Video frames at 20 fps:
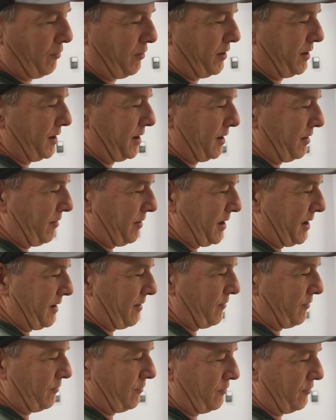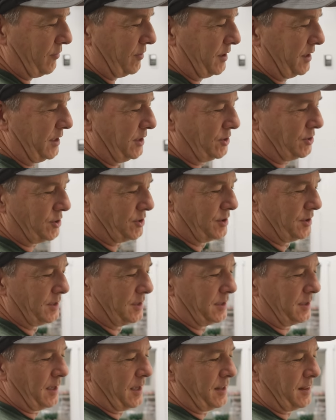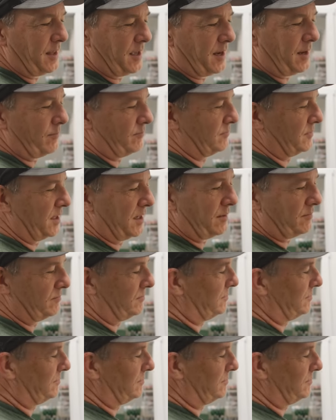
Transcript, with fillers: Maureen and I will have them, one each, and then I'm